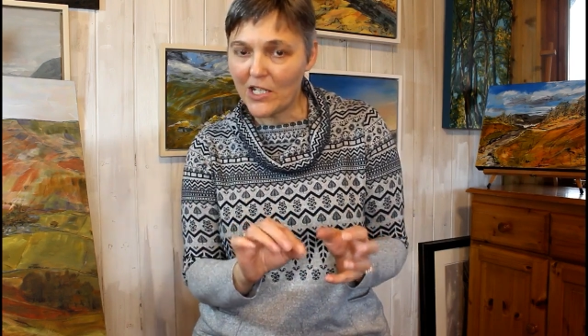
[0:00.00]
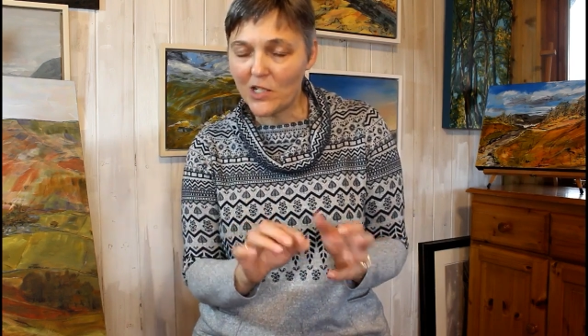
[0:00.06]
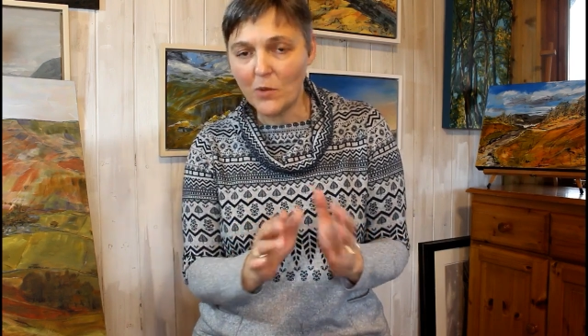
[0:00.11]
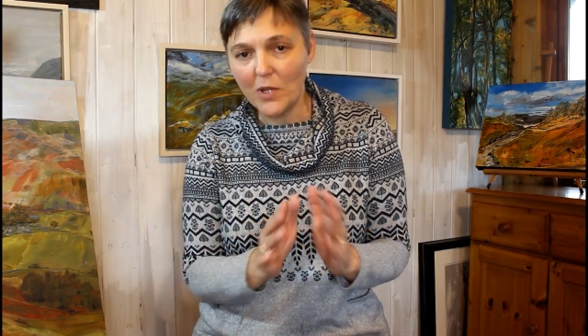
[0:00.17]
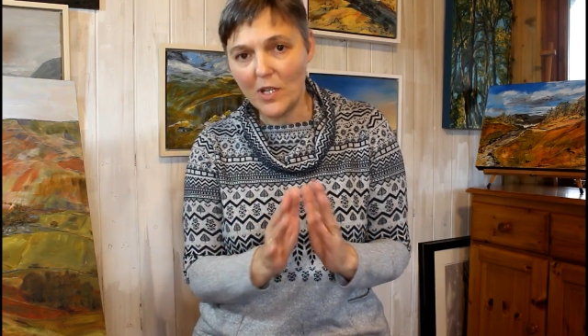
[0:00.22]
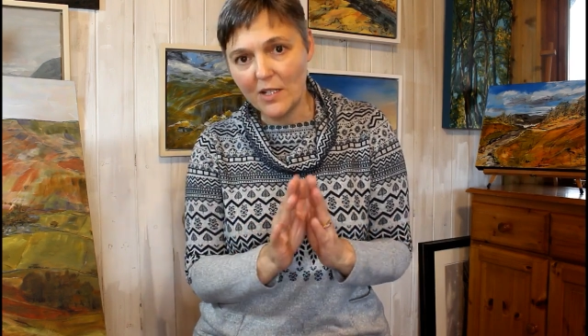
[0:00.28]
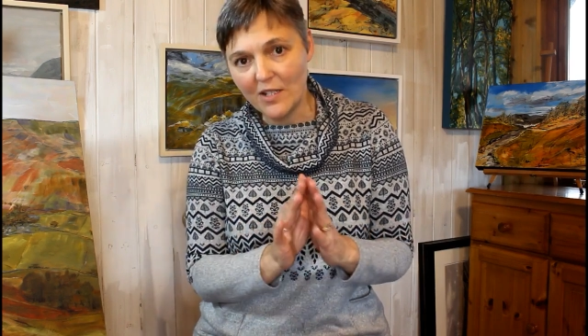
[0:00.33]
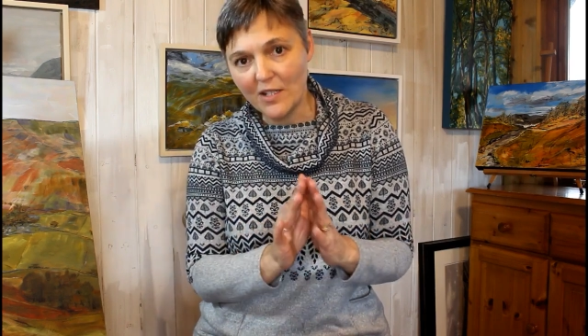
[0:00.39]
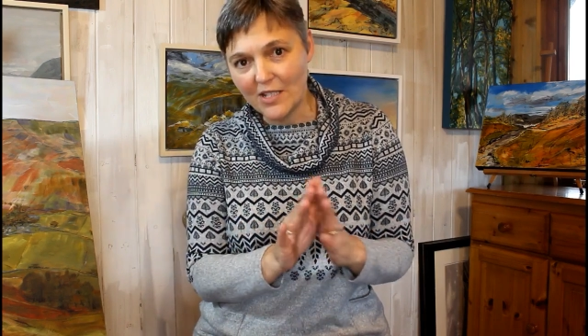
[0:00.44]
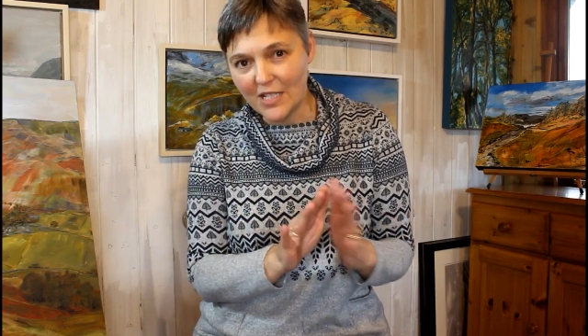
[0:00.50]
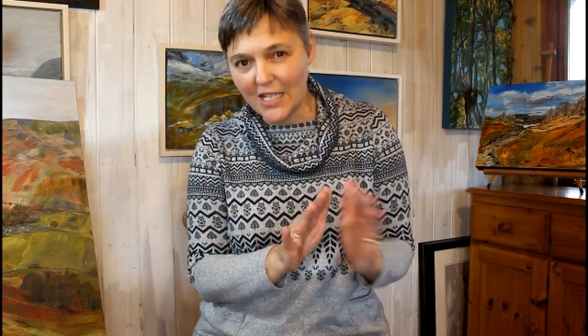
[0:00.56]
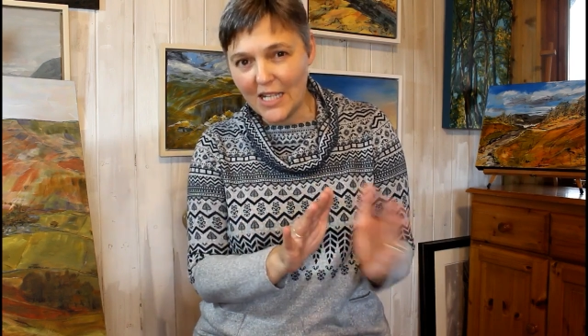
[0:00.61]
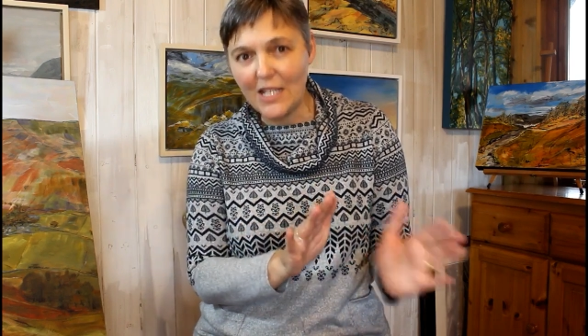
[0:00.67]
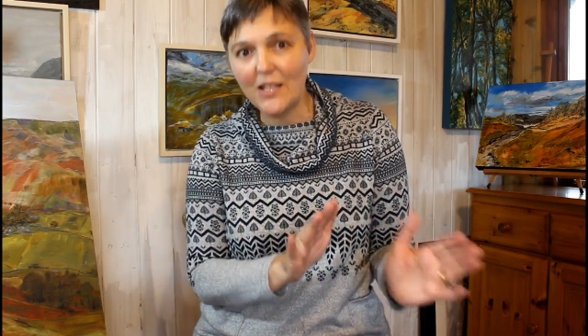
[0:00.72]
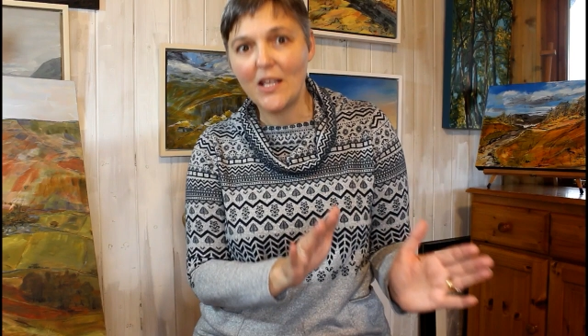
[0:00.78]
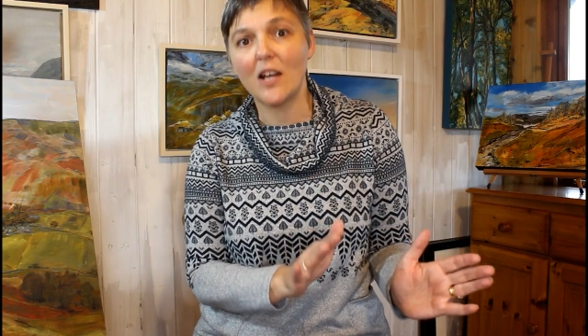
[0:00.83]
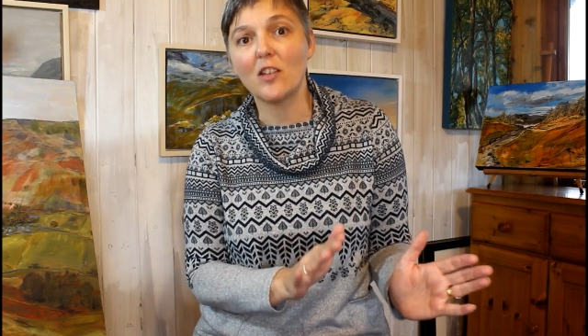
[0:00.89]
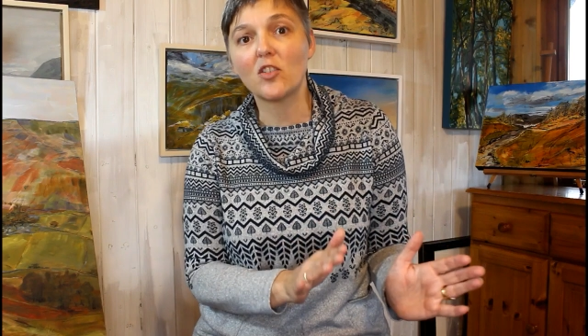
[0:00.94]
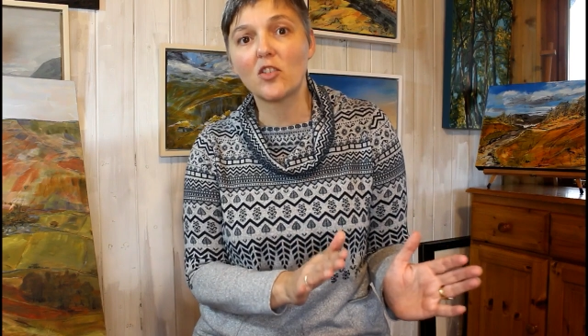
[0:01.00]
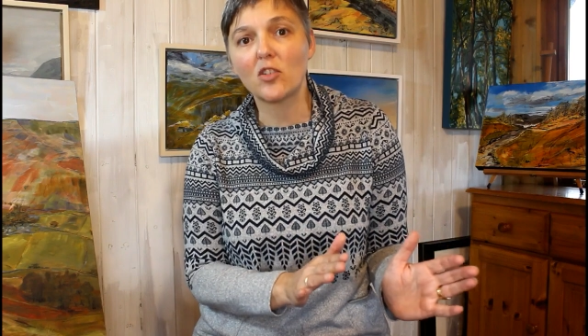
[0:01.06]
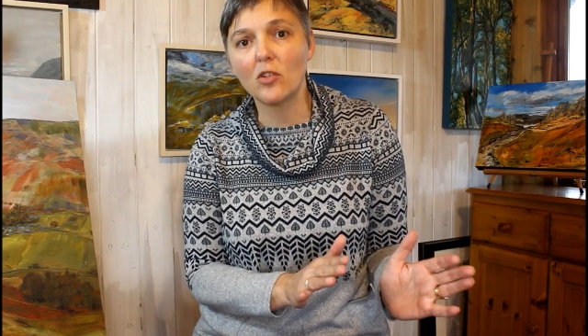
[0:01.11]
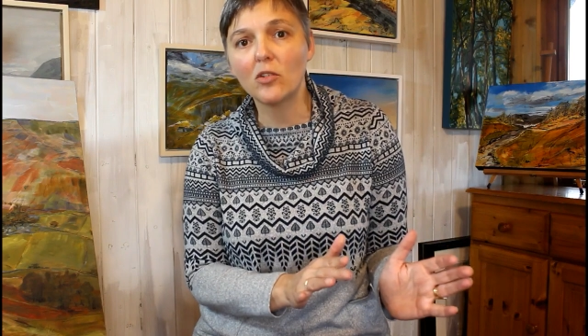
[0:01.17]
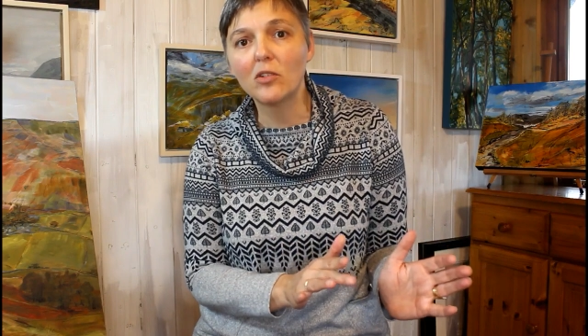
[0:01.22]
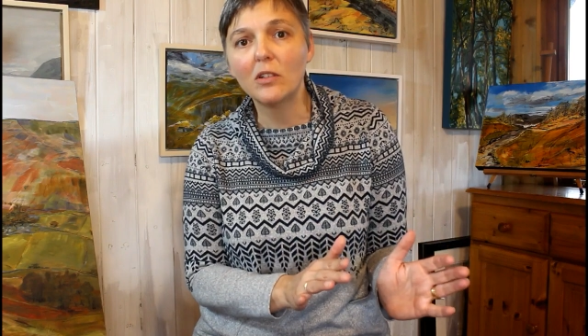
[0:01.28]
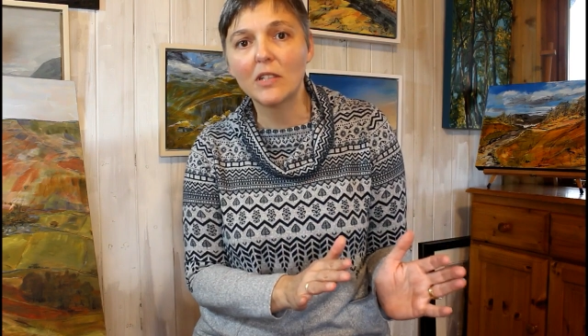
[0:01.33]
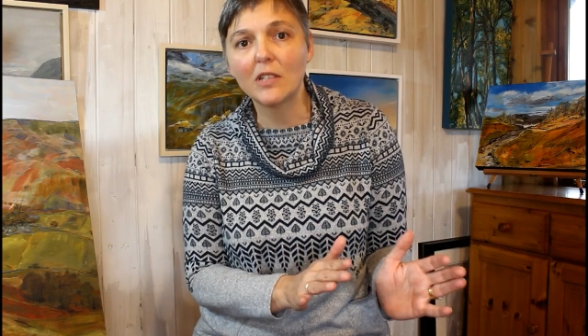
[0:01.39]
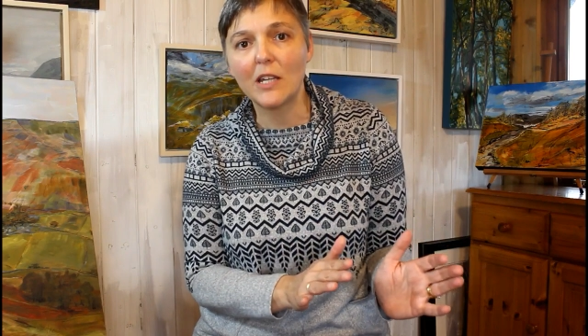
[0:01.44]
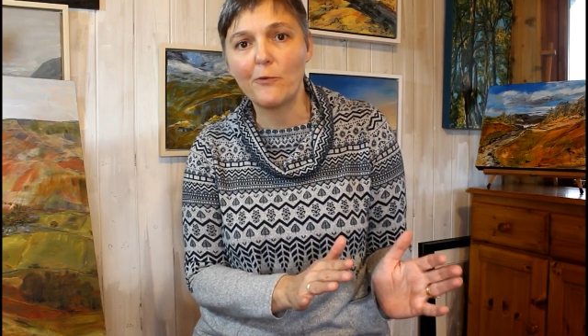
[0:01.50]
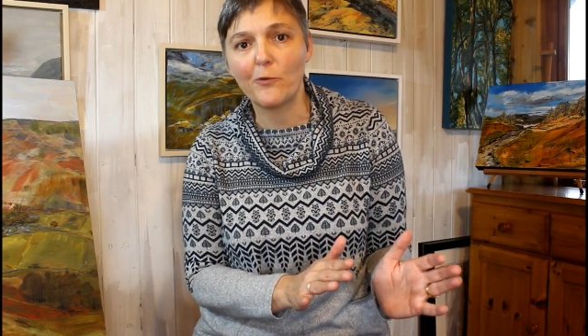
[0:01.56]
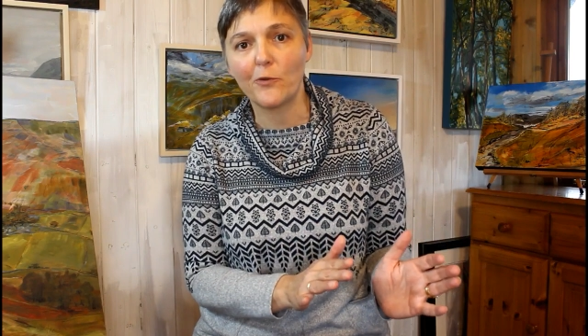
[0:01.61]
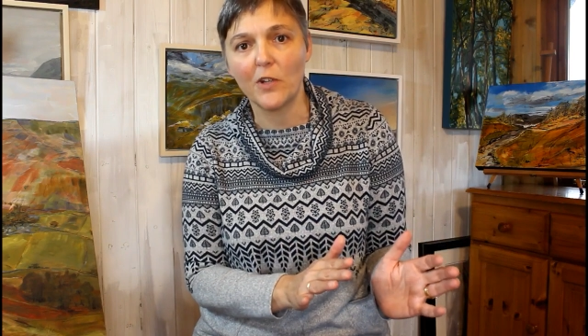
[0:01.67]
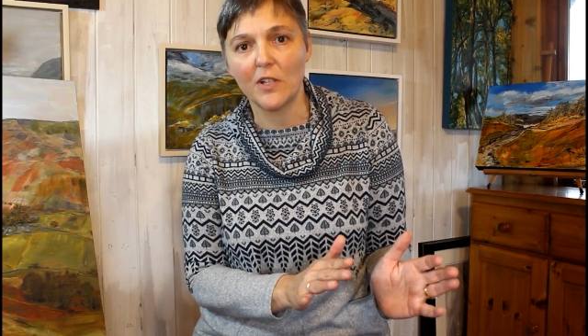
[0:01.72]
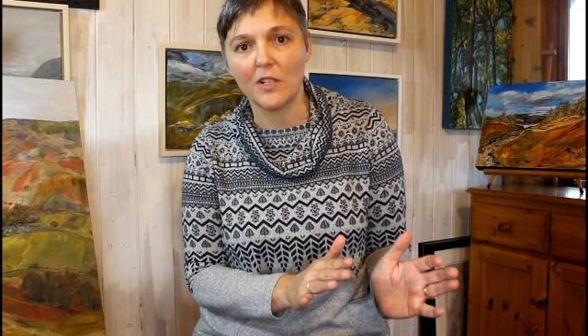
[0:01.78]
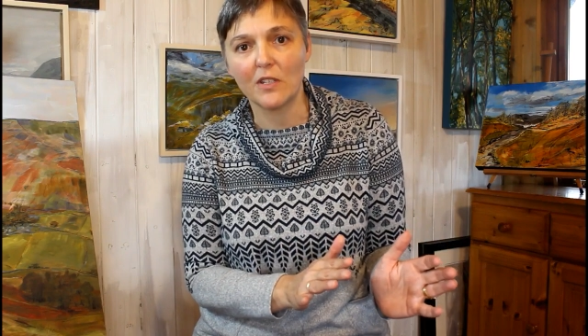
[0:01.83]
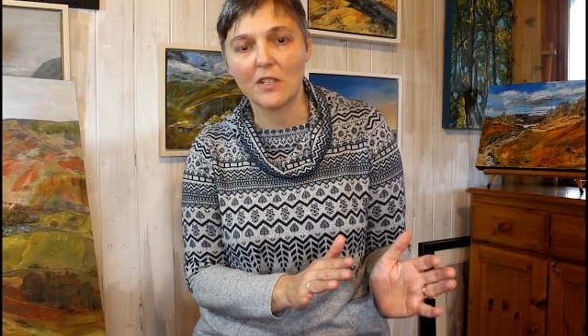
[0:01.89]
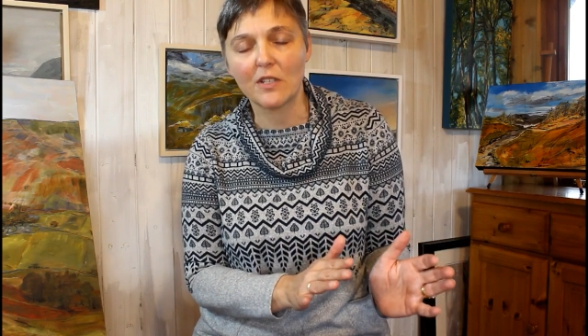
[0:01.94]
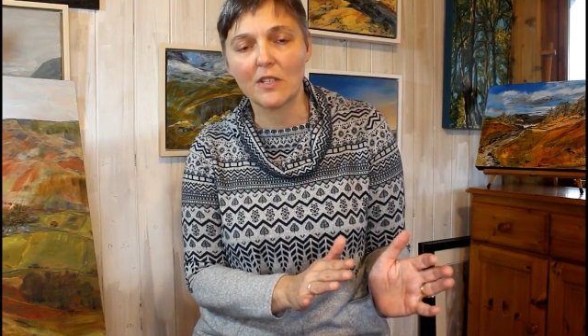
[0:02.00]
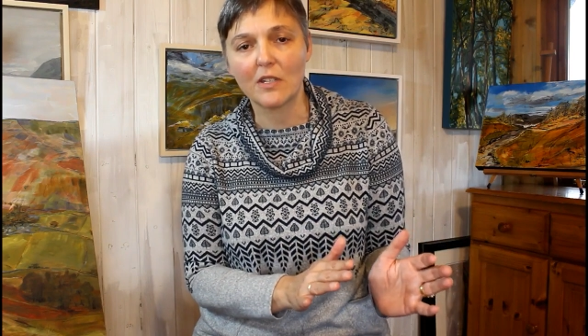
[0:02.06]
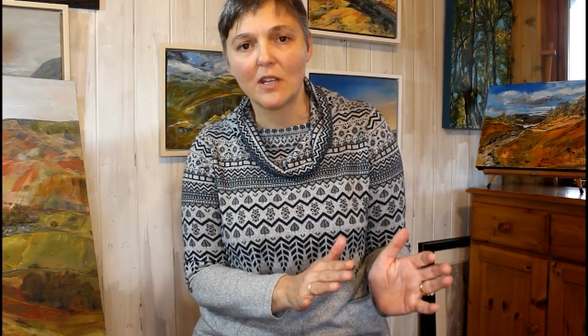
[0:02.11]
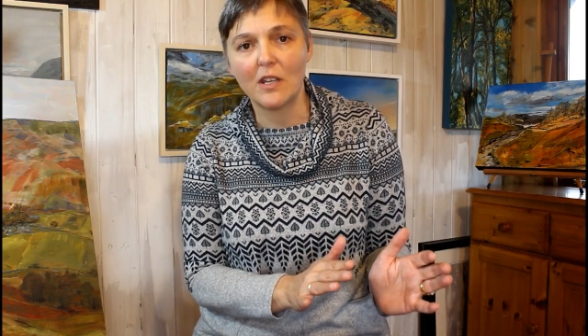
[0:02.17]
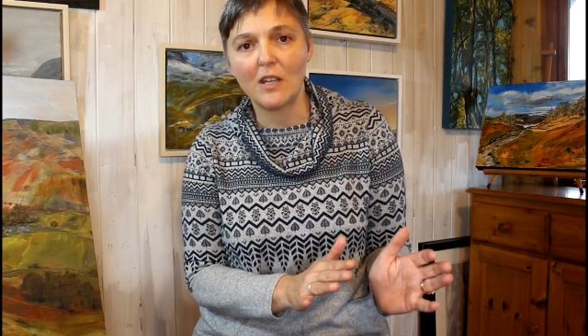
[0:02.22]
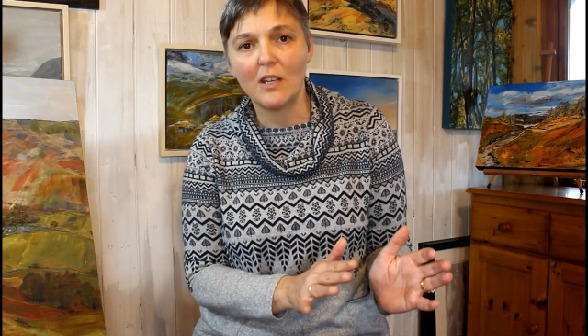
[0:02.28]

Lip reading: to it and see that subtle difference.